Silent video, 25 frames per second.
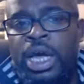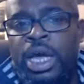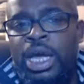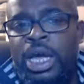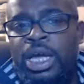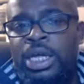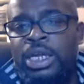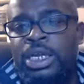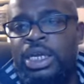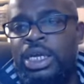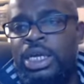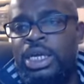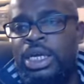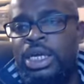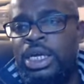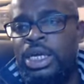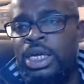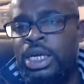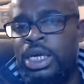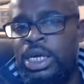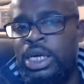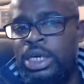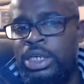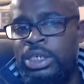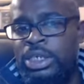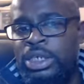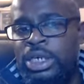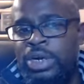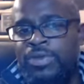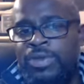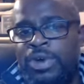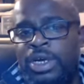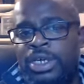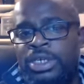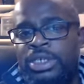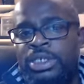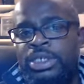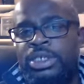And each of
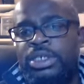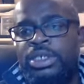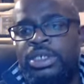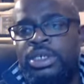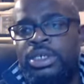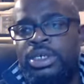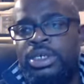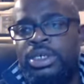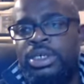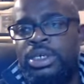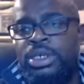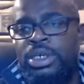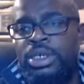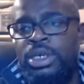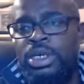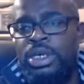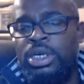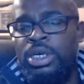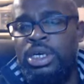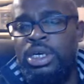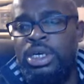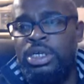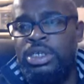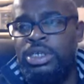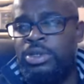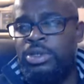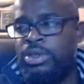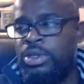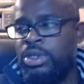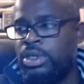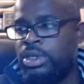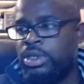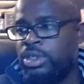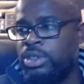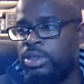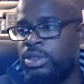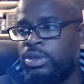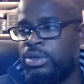us, each of
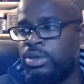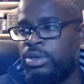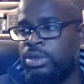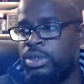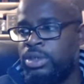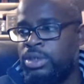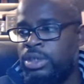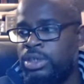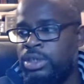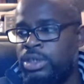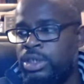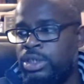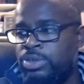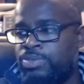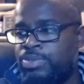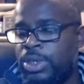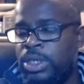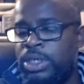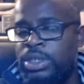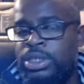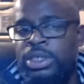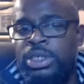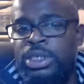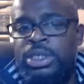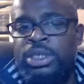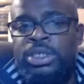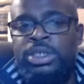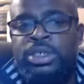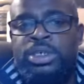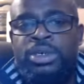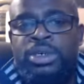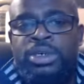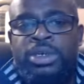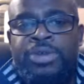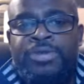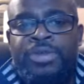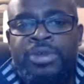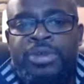these species
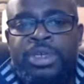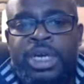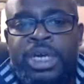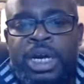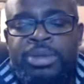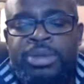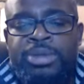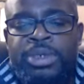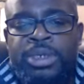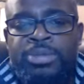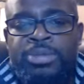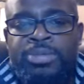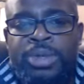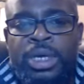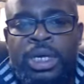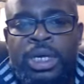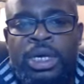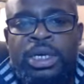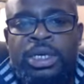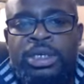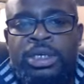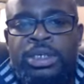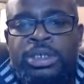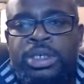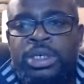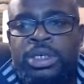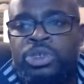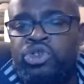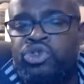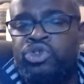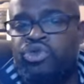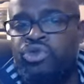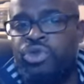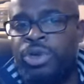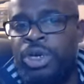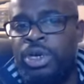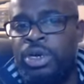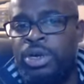or different types of beings, a
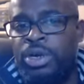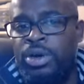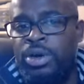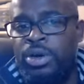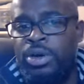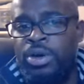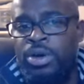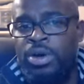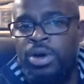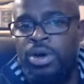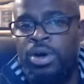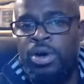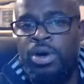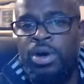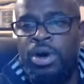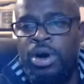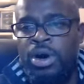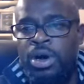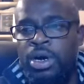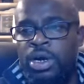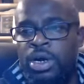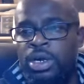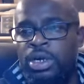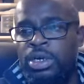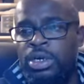tree or